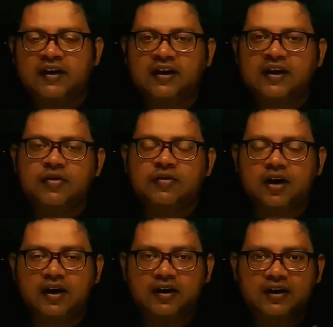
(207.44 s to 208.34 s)

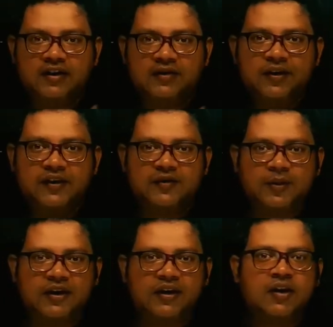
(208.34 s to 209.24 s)
now let me
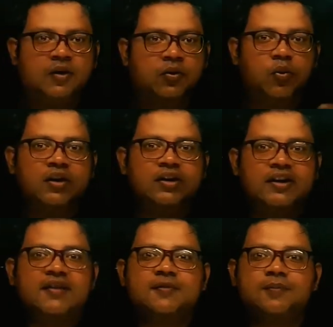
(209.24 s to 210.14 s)
explain what
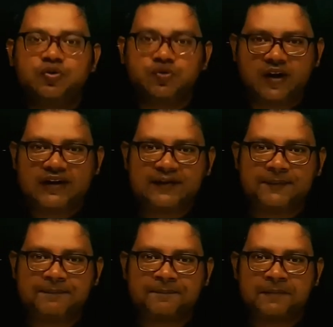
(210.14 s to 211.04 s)
is
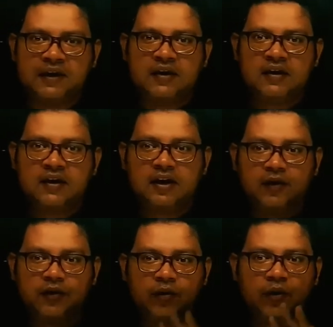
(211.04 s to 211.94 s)
mutualism.
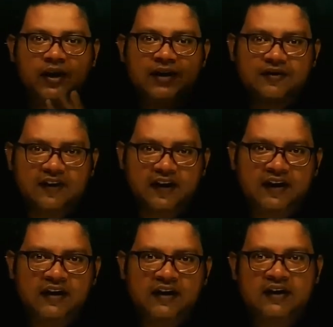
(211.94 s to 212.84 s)
Now, what I have
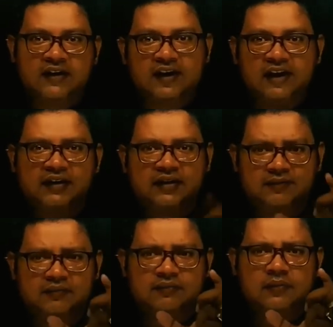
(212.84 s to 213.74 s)
said that
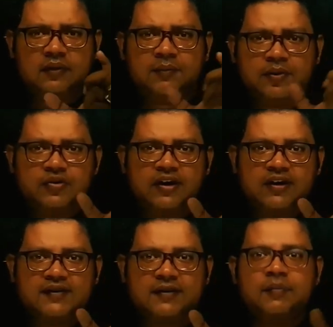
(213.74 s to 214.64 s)

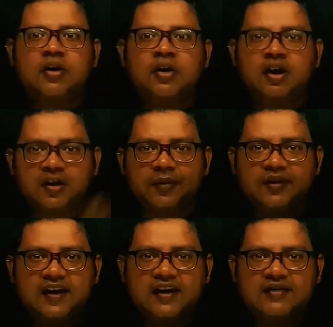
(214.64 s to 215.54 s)
mutualism,
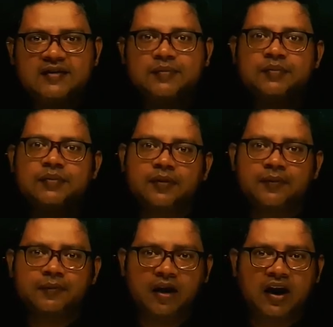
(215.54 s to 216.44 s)
commensalism
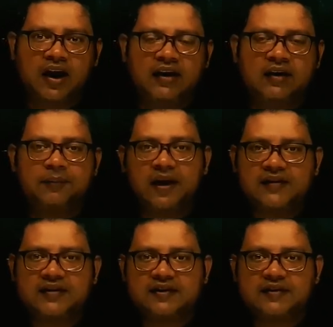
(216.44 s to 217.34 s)
and
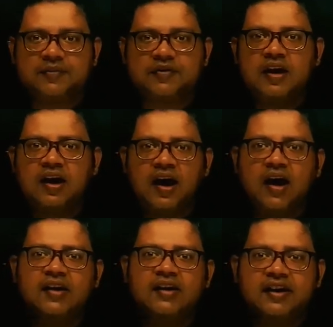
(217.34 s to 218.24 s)
parasitisms
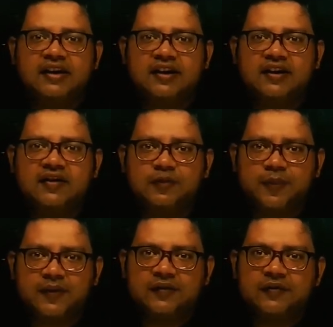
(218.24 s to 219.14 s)
are
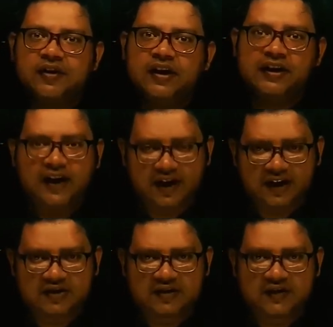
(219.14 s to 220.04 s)
interspecific
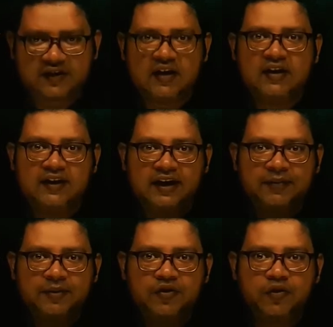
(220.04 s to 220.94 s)
interactions. That
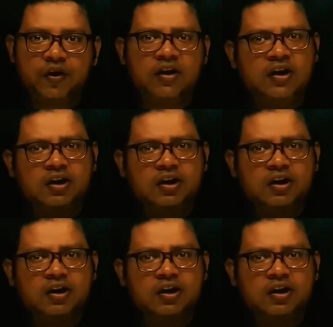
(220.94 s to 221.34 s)
means what?